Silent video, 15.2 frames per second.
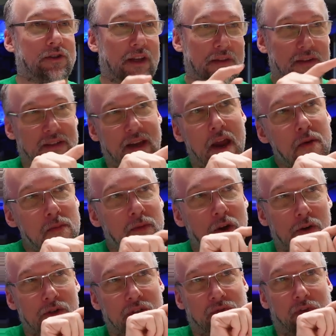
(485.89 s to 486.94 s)
and the same
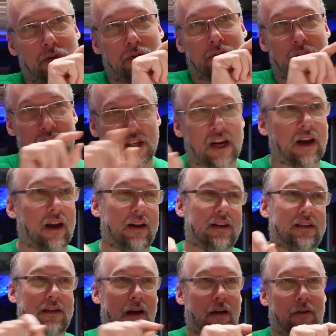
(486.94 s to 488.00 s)
goes for the check it
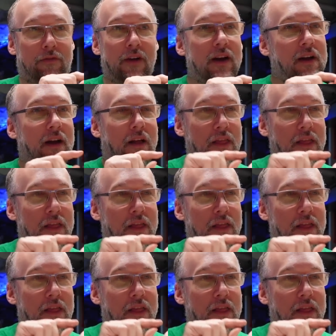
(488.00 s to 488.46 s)
itself.